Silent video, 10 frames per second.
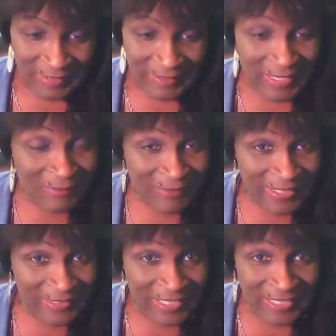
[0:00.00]

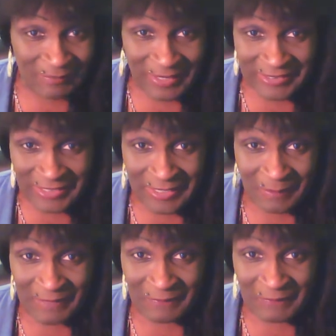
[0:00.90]
right then, I'm
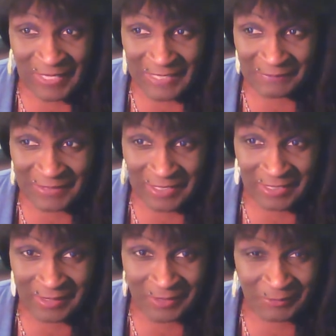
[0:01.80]
like 5'9",
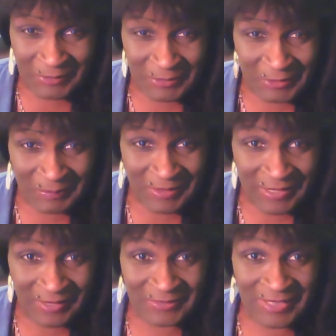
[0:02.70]
130
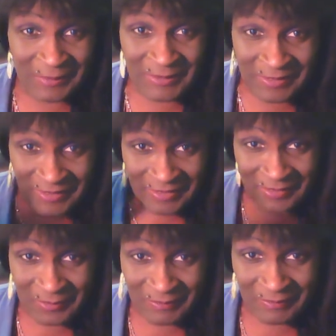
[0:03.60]
pounds. I'm in
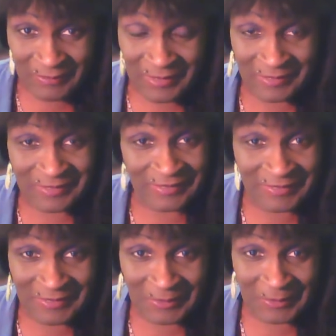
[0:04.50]
like,
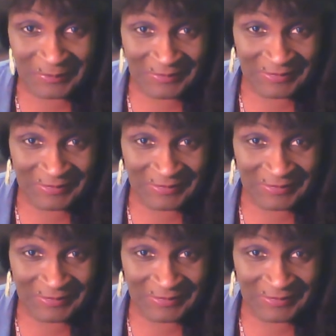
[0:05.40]
I'm